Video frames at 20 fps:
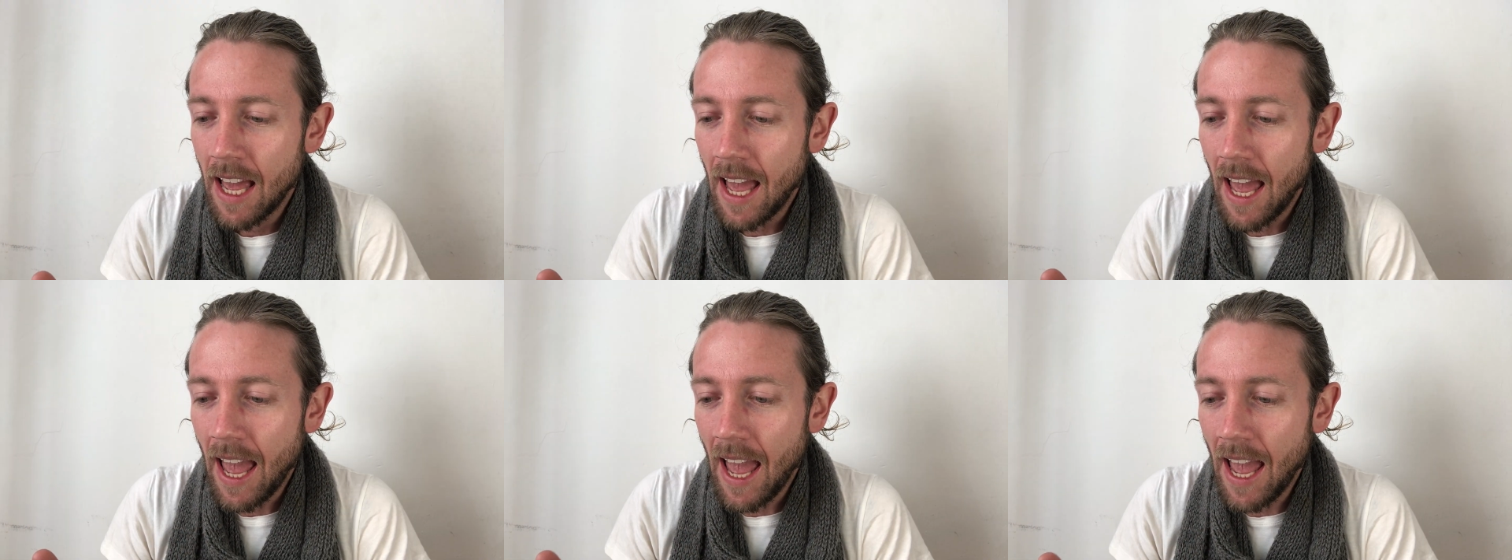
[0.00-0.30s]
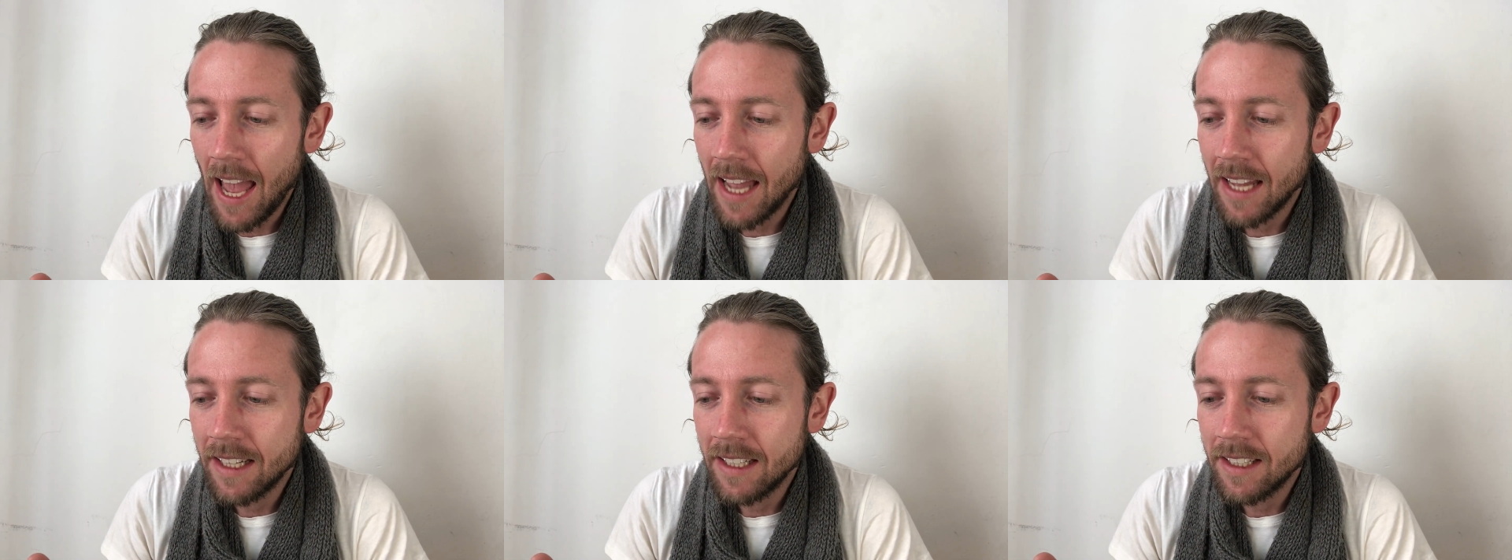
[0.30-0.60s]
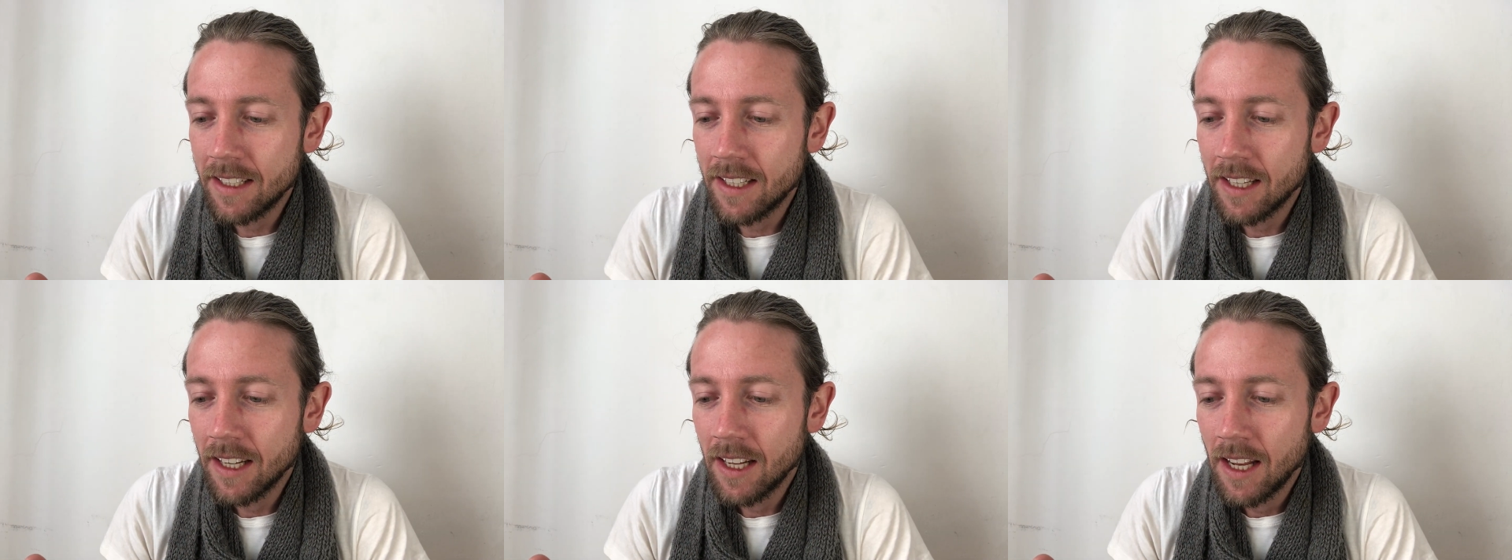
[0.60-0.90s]
And
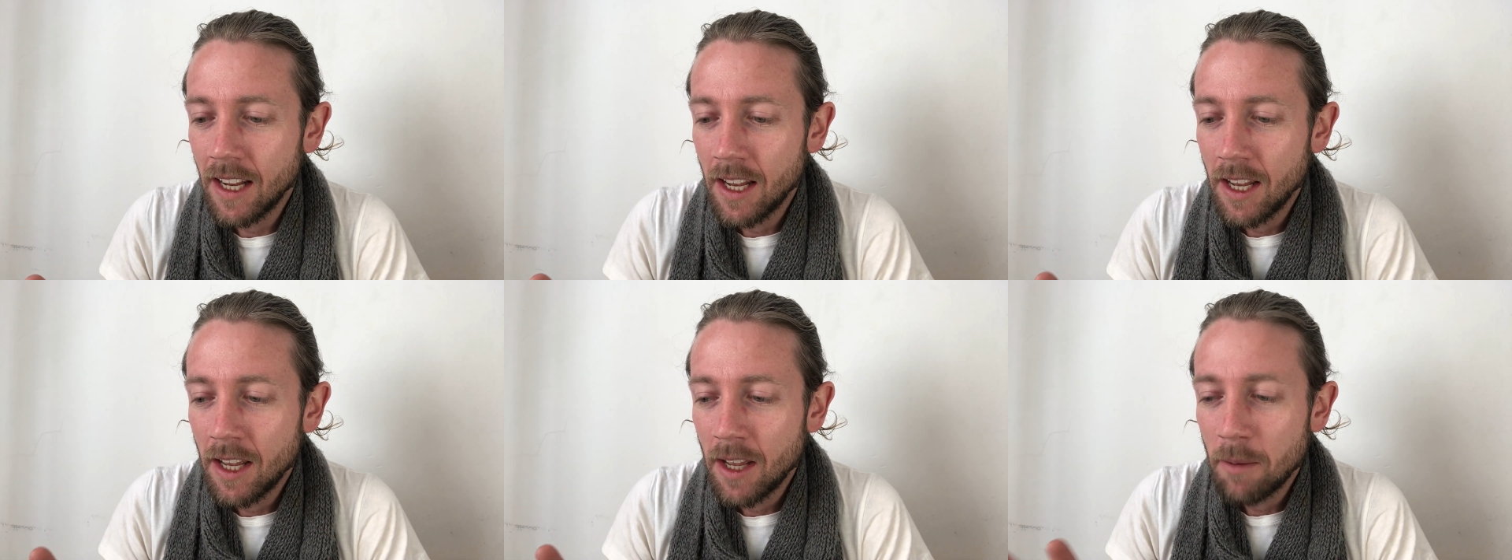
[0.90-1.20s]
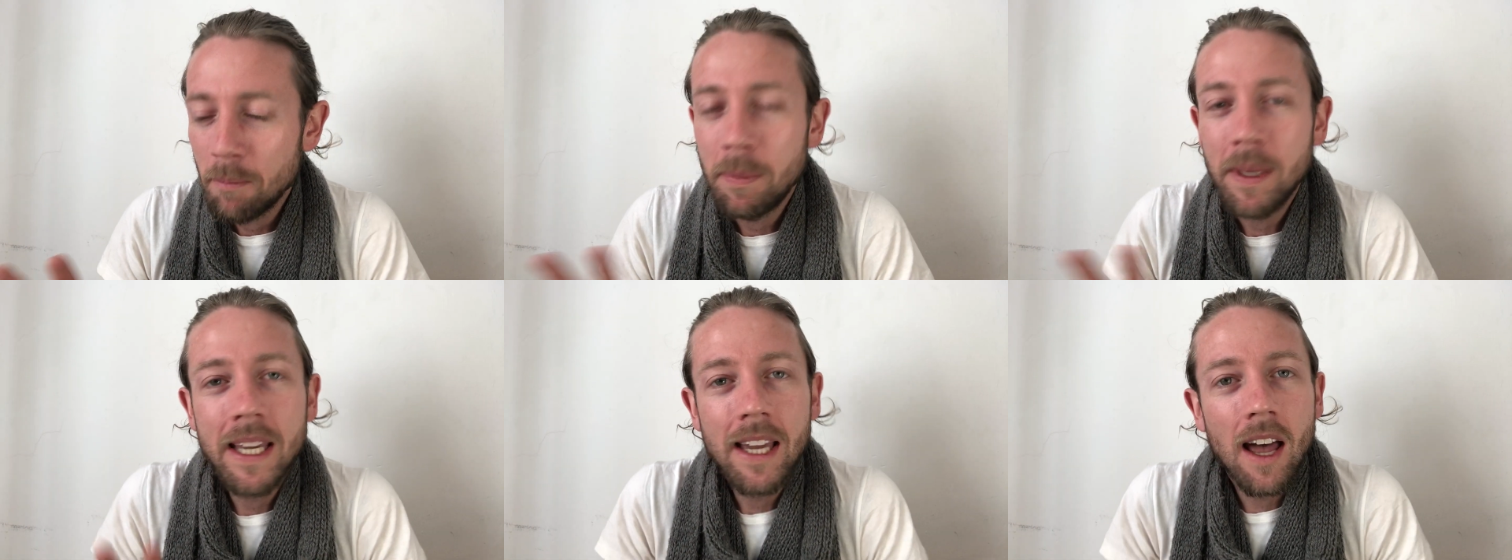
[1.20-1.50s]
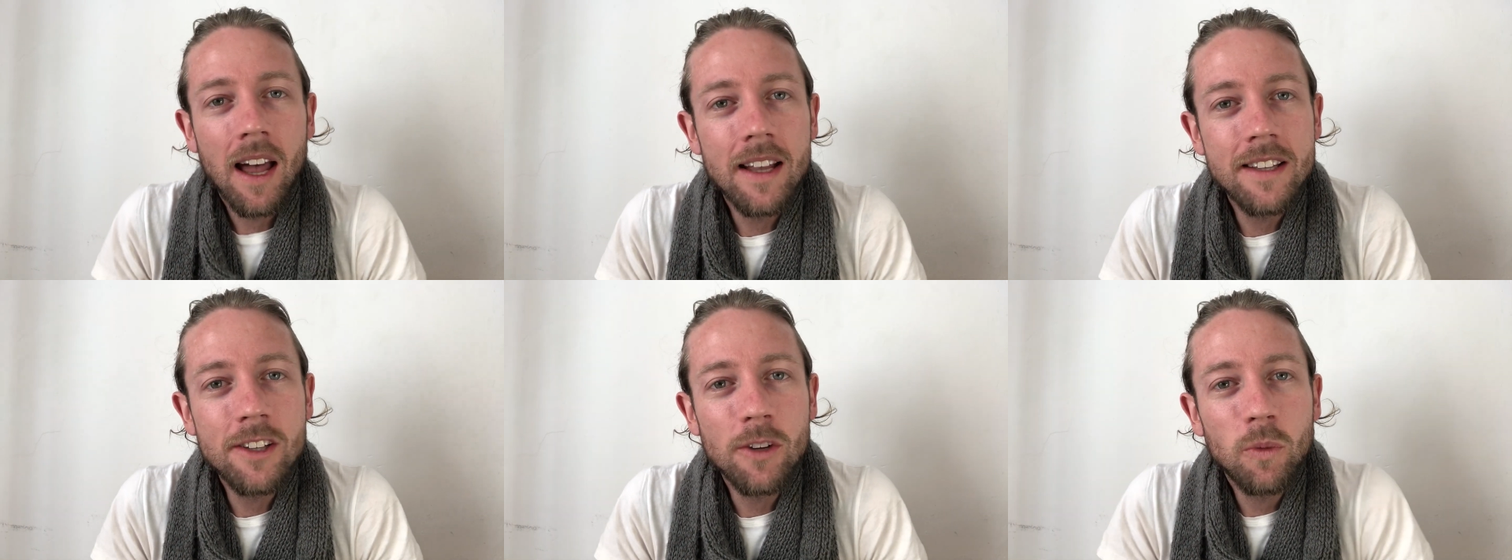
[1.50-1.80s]

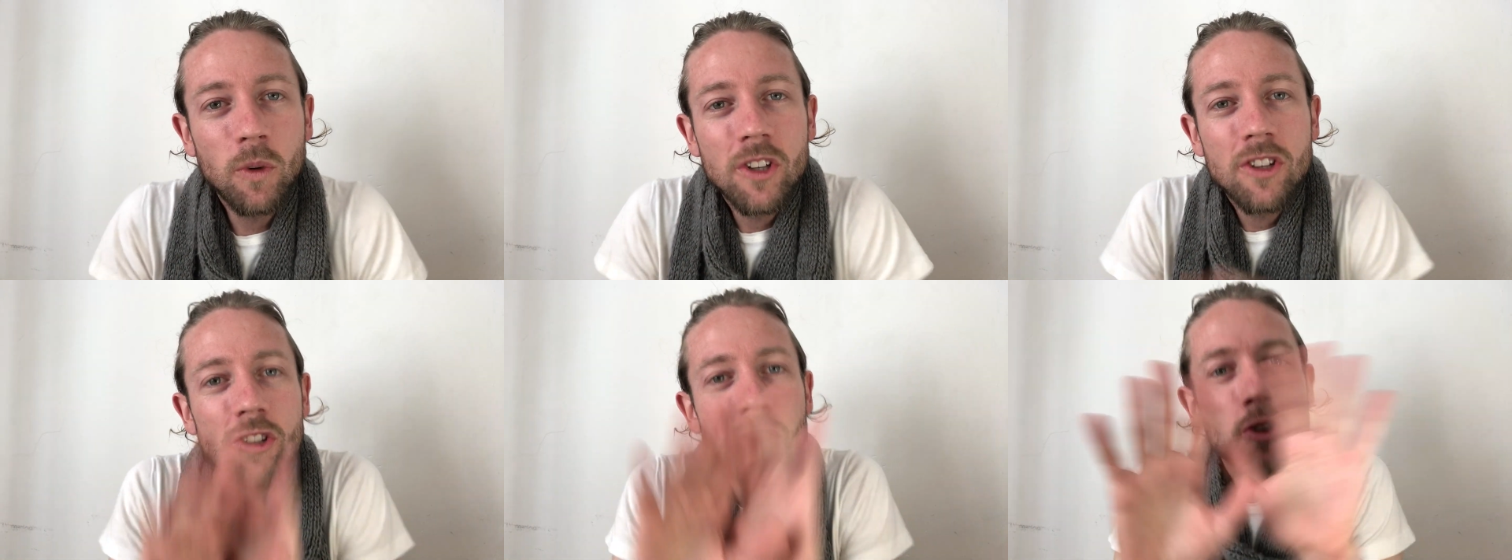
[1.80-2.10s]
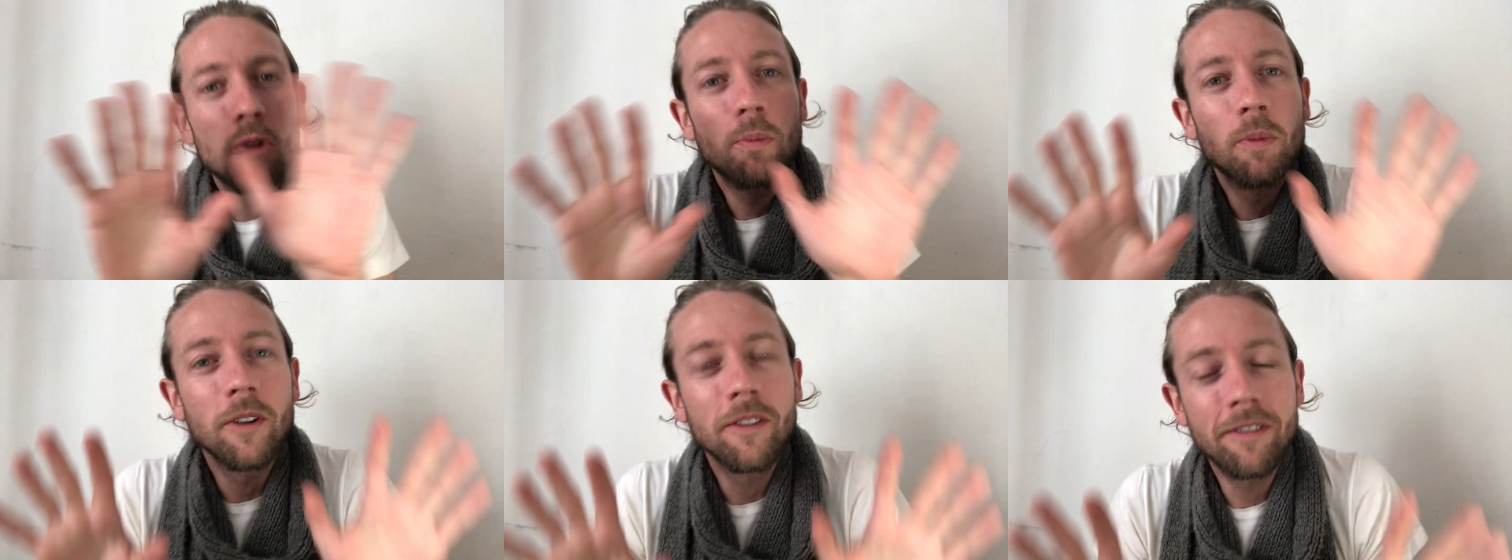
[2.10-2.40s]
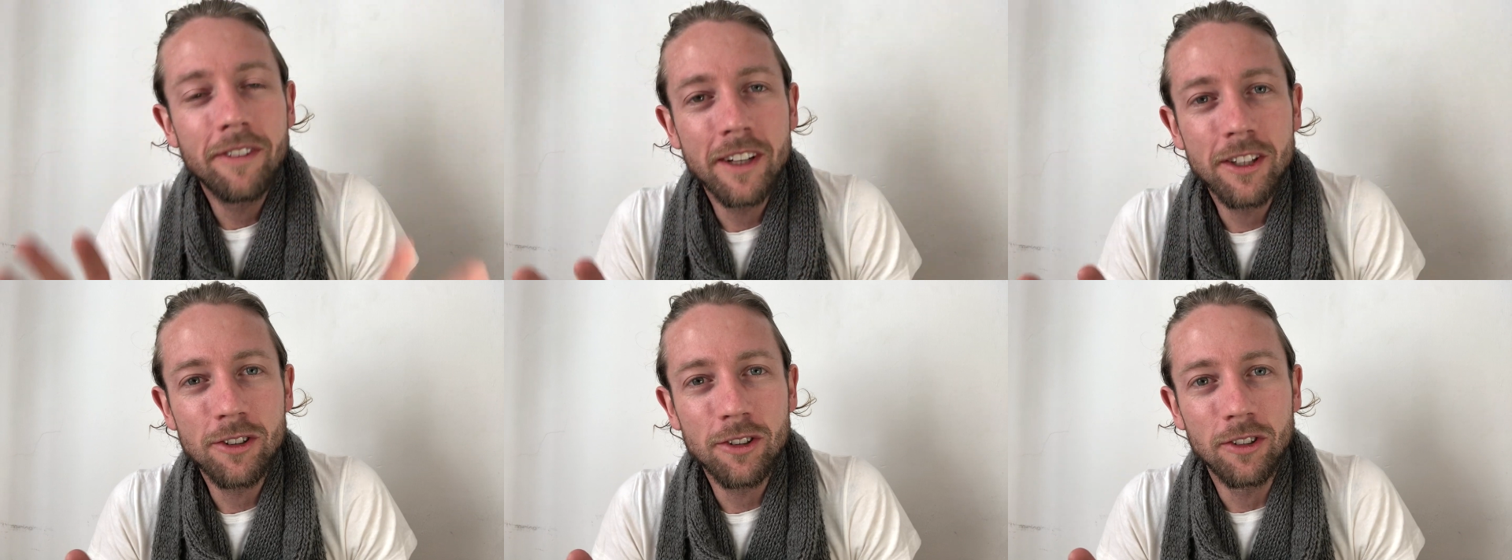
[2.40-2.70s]
because it was
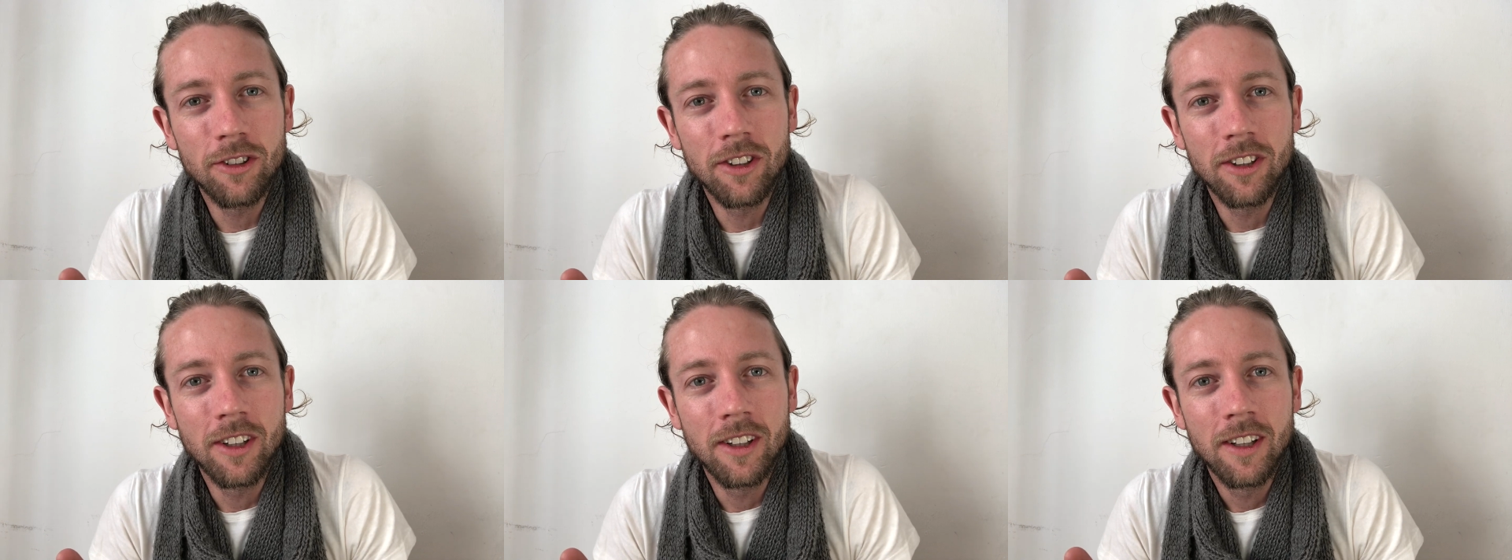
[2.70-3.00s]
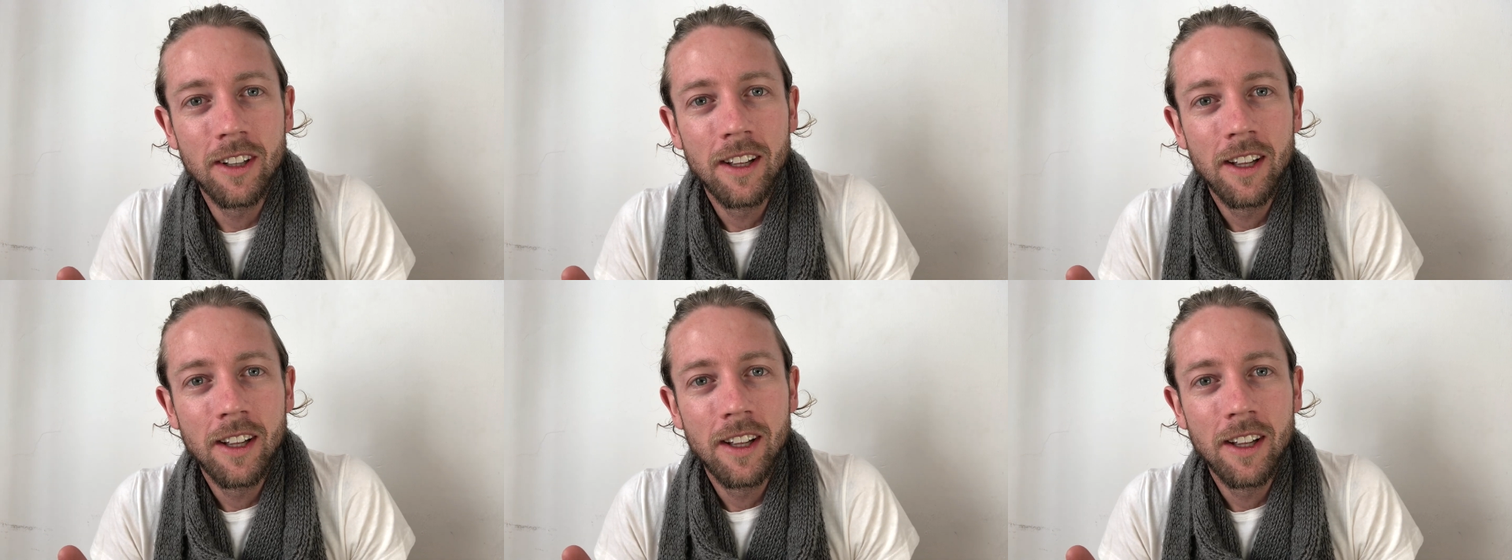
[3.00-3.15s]
superficial,